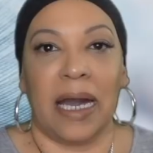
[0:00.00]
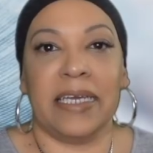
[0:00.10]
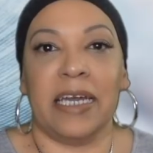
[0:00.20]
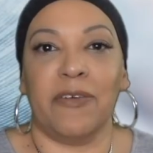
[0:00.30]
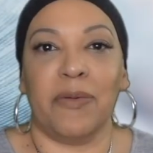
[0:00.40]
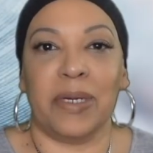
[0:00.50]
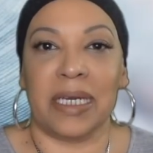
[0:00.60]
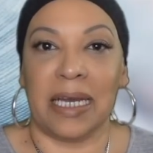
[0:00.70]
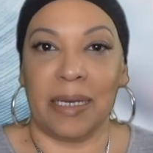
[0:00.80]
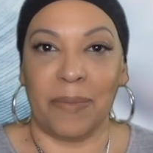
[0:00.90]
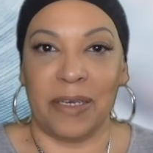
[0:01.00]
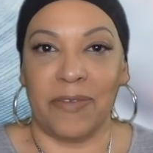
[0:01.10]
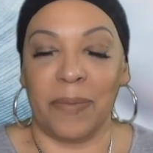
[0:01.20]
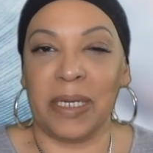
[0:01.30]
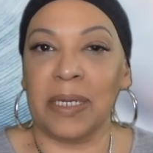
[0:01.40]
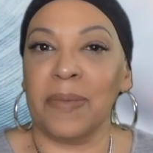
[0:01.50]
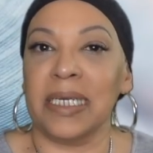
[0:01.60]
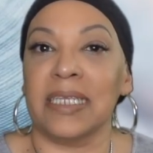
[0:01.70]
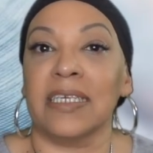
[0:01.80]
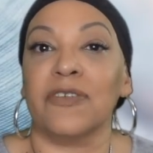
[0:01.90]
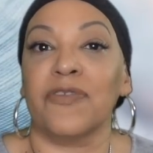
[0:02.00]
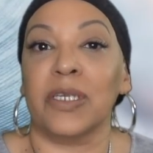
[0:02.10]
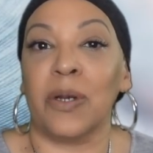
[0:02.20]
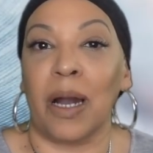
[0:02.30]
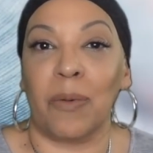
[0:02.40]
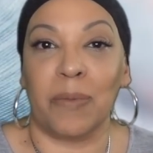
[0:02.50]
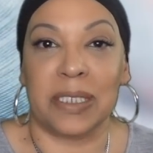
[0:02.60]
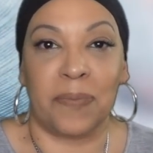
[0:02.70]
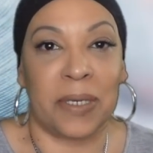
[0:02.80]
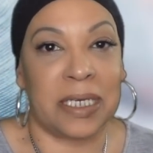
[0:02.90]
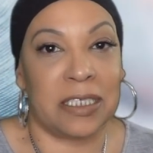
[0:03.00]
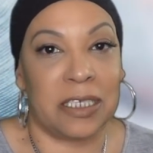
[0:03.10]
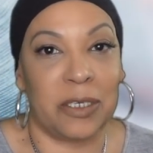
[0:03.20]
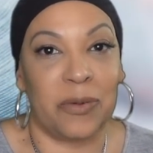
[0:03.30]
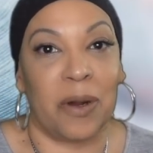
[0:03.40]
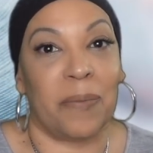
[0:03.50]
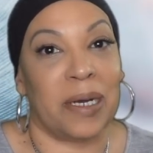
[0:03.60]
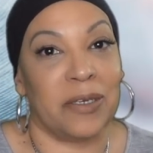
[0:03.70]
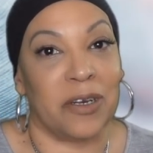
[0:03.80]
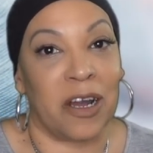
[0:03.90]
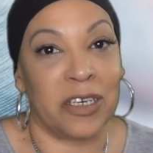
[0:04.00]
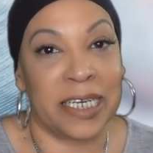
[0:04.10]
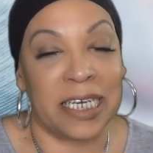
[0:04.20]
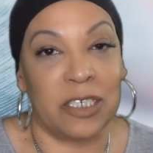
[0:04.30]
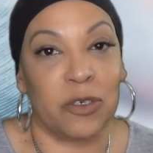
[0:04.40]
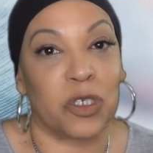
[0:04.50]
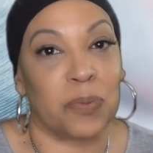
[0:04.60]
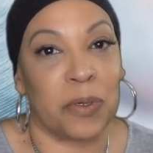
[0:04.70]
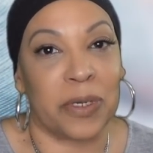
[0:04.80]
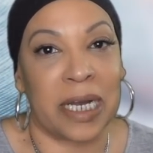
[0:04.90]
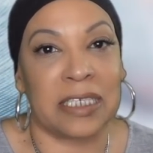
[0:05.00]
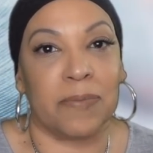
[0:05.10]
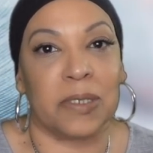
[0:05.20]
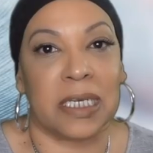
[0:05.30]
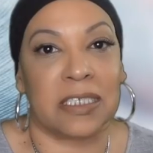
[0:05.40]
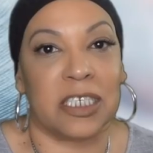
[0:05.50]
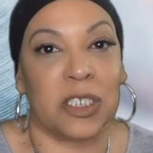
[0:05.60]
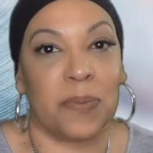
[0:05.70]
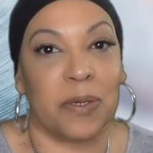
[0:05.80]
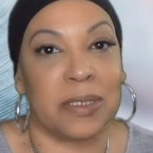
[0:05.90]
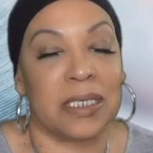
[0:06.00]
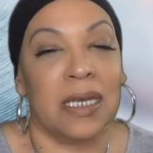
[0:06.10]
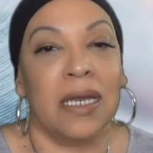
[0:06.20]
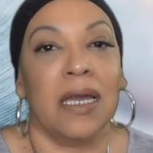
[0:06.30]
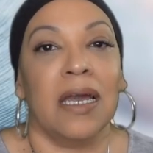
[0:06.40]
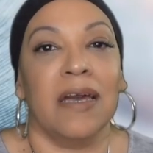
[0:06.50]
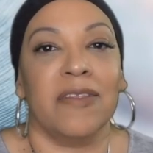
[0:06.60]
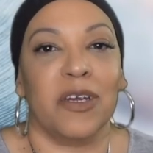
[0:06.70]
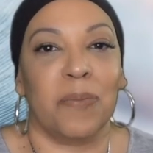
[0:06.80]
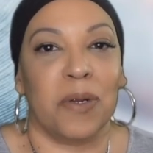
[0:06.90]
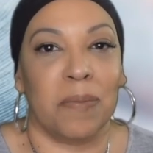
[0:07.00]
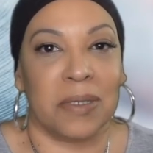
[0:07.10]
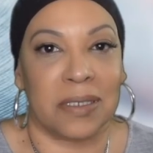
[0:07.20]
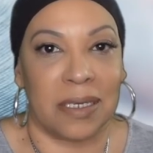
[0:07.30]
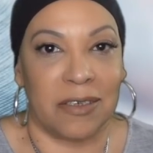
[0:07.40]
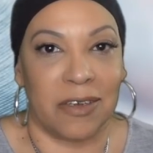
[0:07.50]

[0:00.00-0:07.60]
Hi everyone, I am Eve the Medium, and in this video I will be speaking to you about your guardian angels, spirit guides, and protecting spirits and their purpose in your